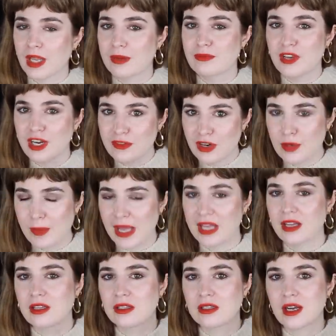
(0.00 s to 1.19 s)
I'm very, very
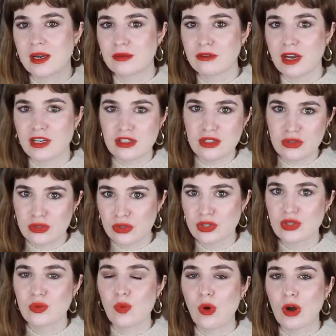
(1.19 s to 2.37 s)
pale. I run neutral to
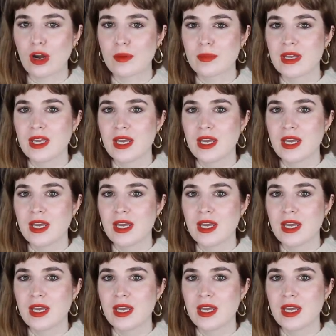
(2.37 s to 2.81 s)
warm.